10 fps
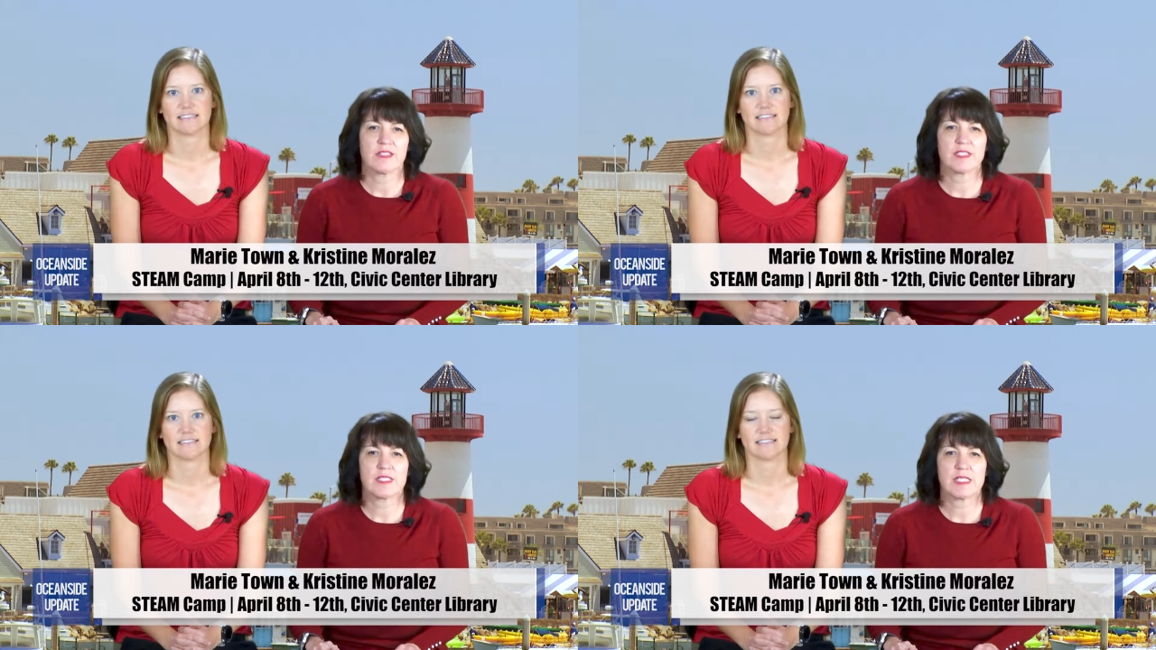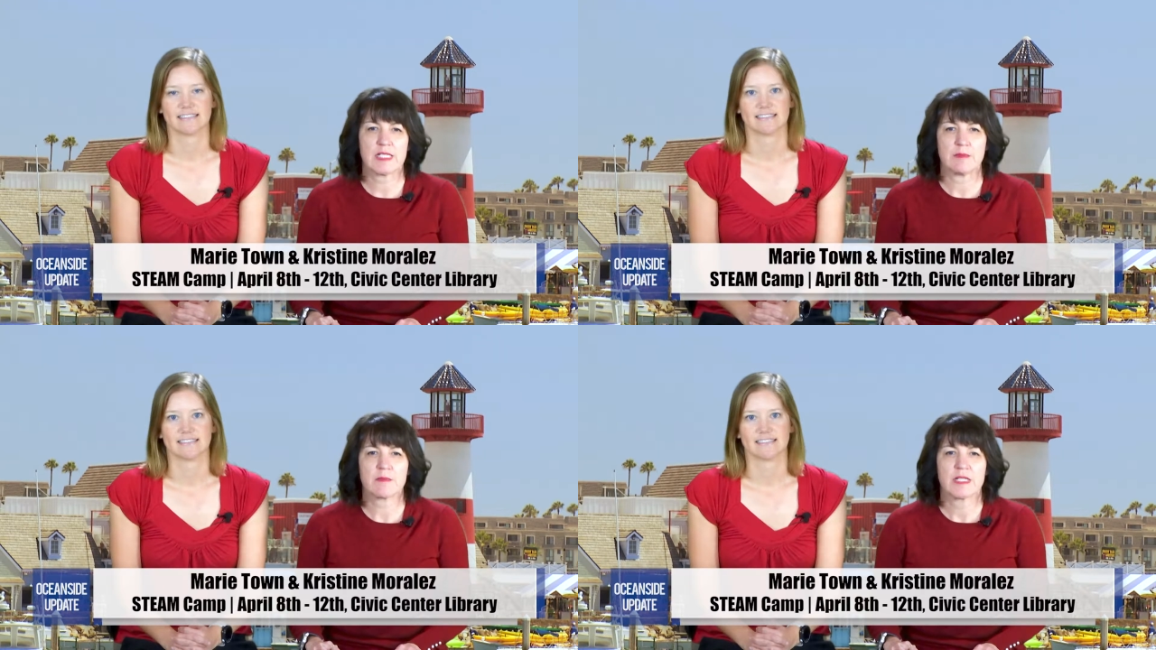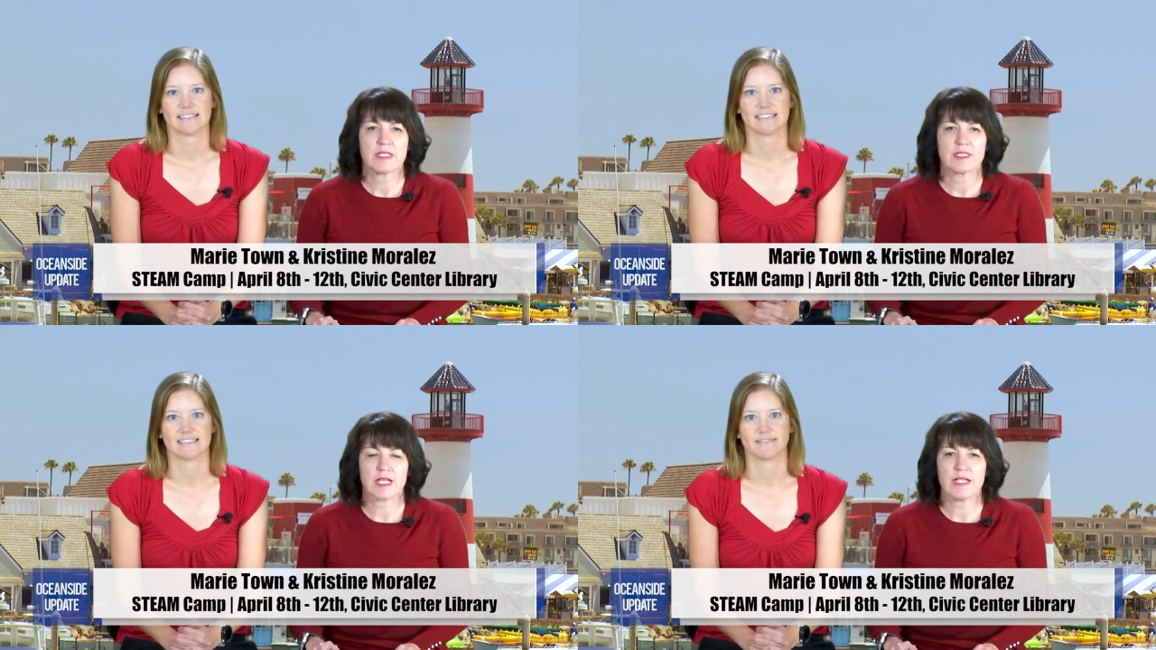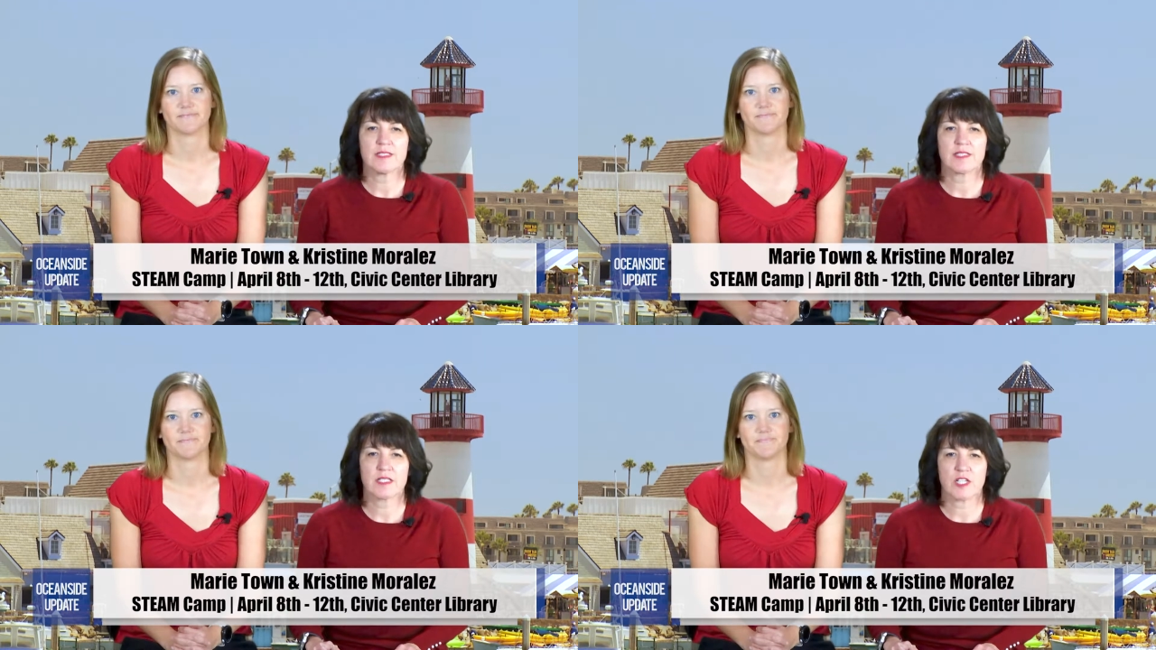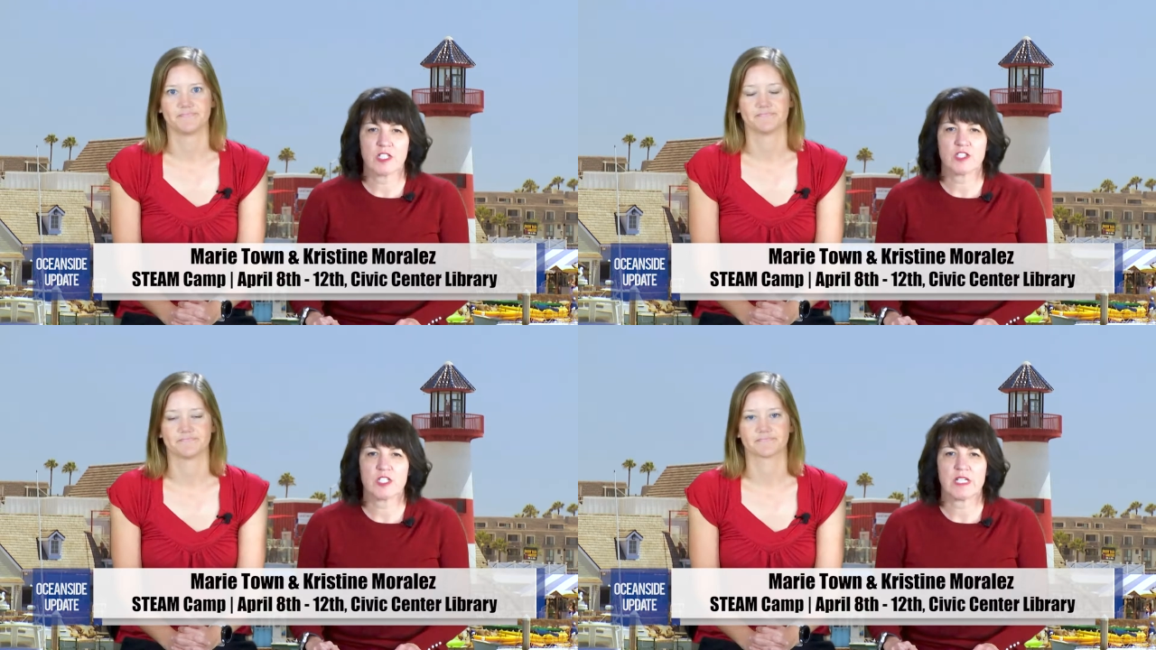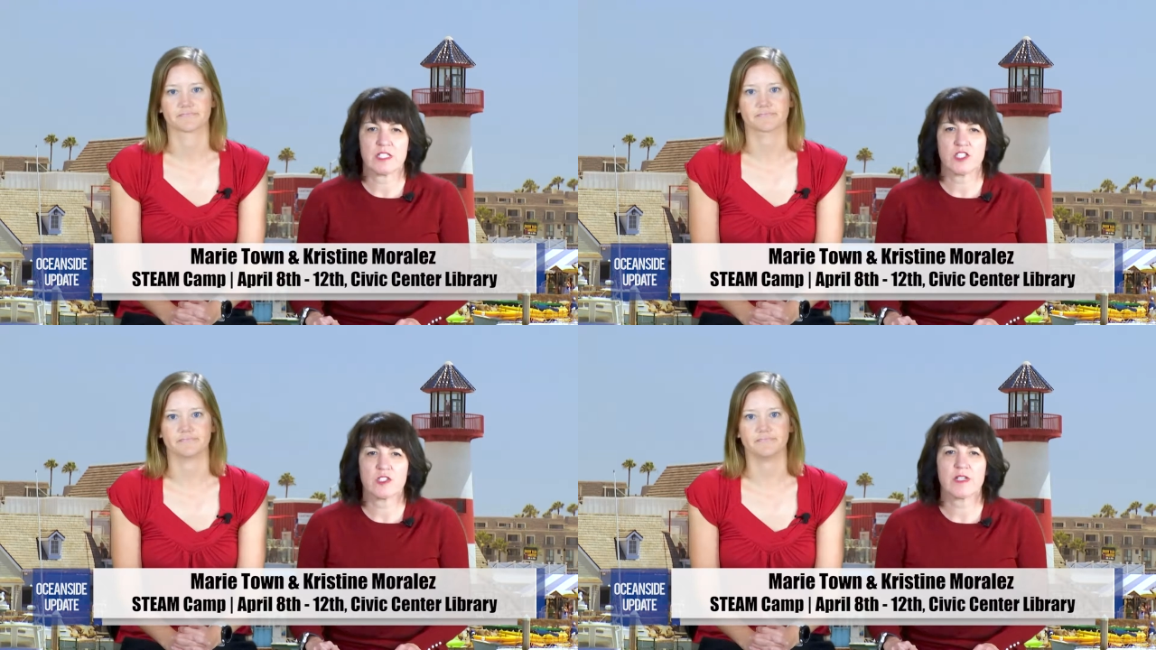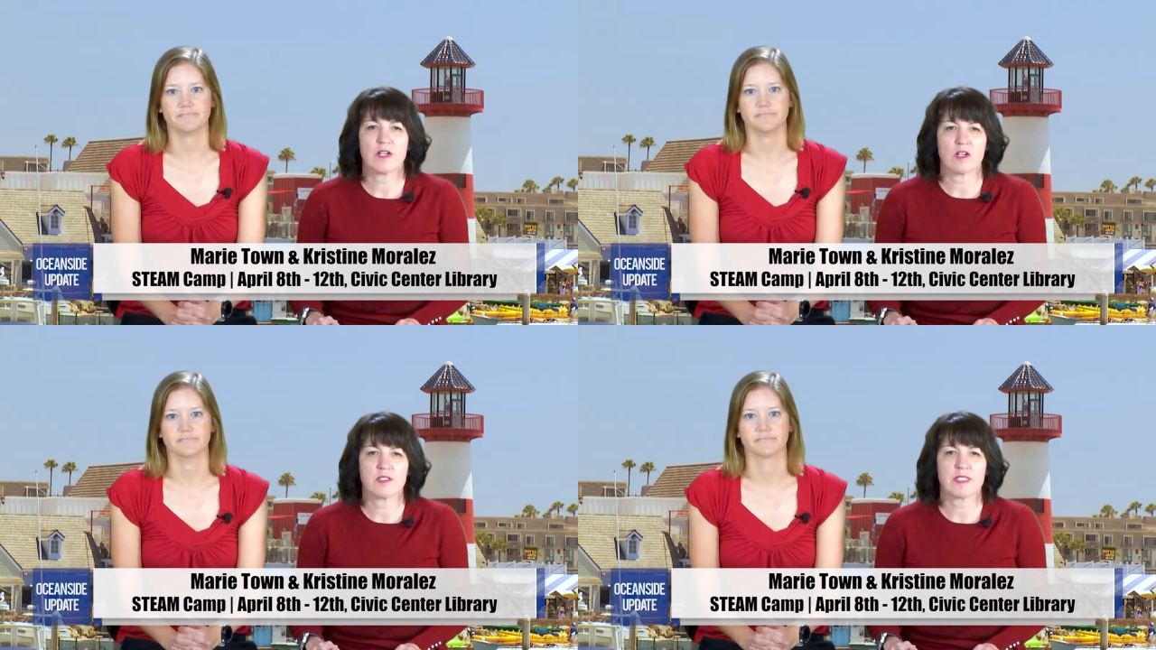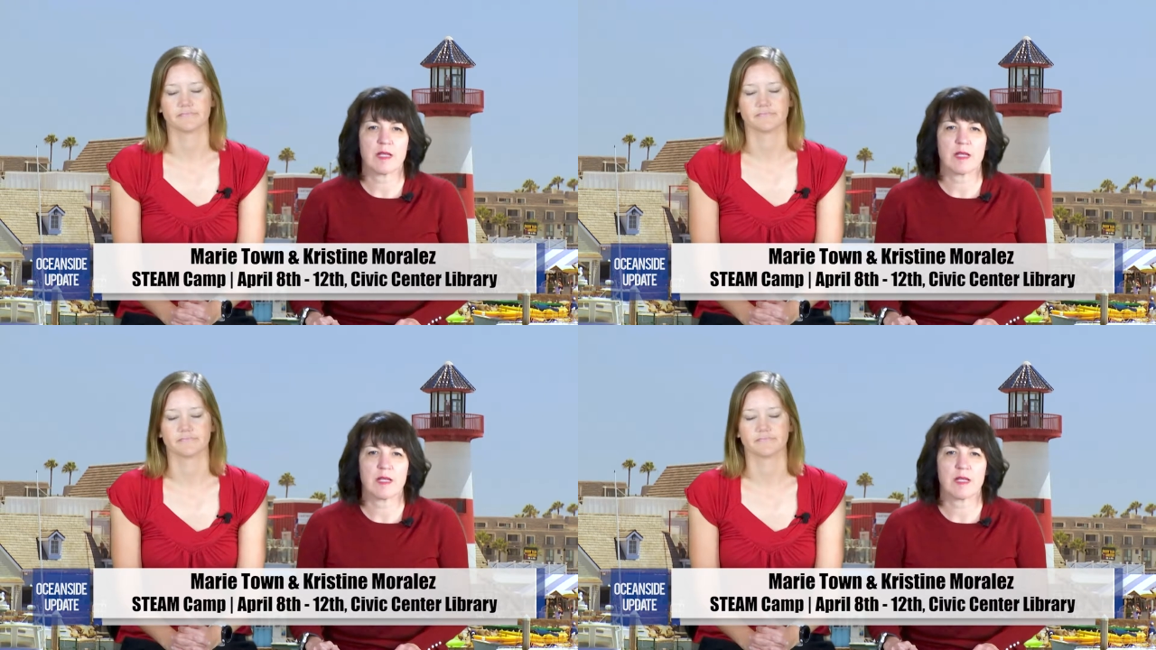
Speaker 1: This STEAM, Science, Technology, Engineering, Arts,